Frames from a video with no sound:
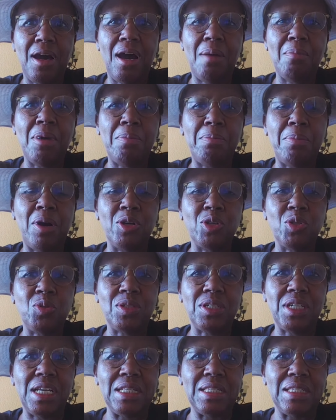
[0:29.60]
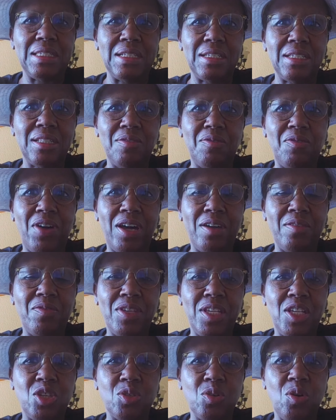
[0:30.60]
I'm about to turn 65
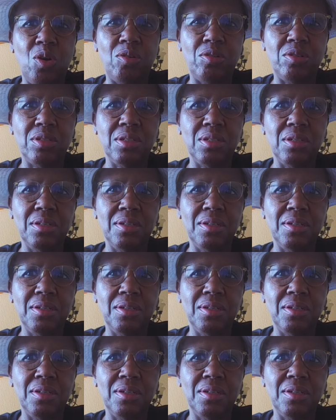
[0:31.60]
years old